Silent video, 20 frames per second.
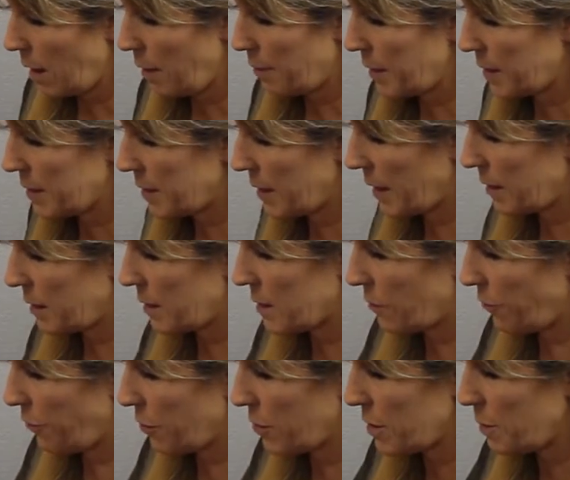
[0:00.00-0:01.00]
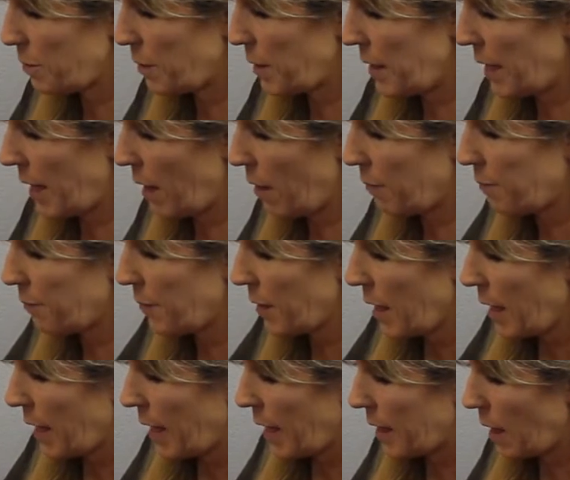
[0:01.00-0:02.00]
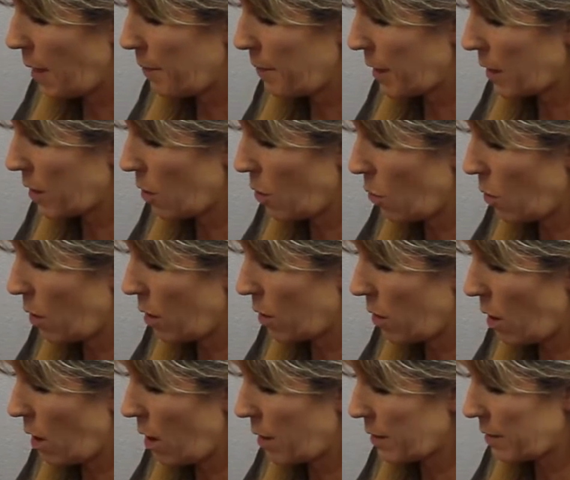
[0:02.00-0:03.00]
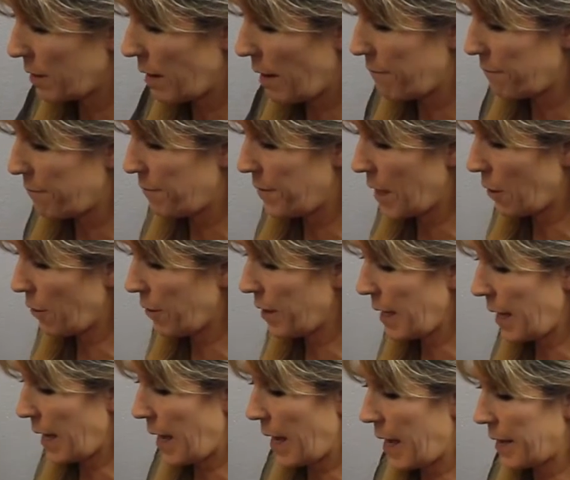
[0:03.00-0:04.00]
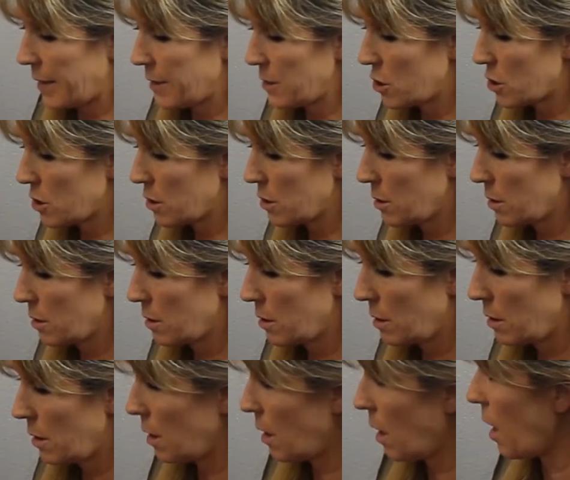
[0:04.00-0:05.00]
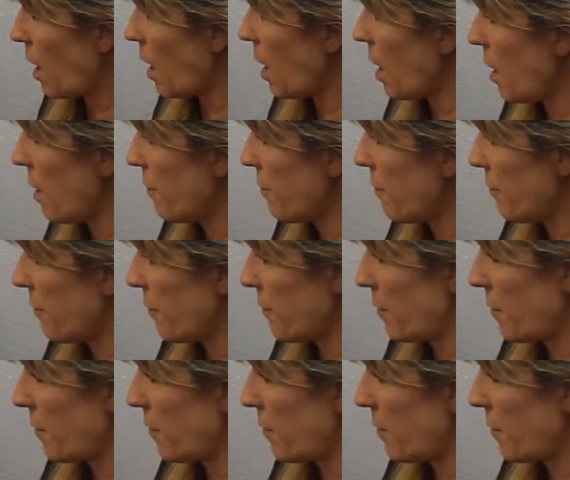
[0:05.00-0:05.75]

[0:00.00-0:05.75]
I'm going to take this first pin out, and I'm going to go along that very edge of